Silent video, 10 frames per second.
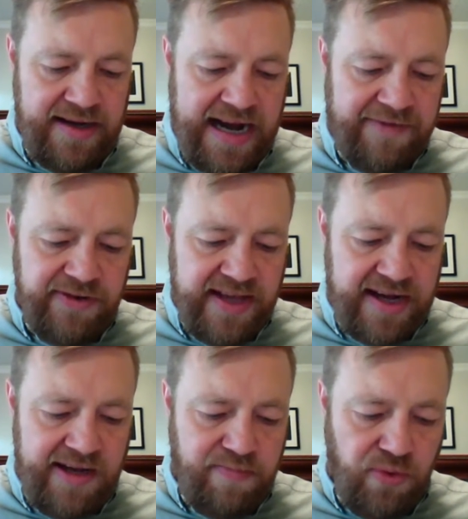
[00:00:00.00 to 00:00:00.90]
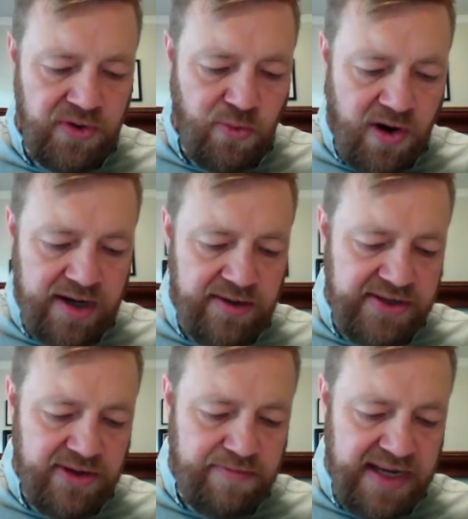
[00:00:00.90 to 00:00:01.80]
After that, he poured water
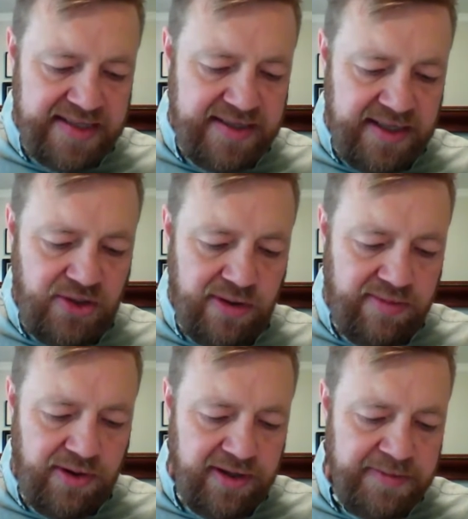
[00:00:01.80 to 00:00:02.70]
into a basin, into a bowl,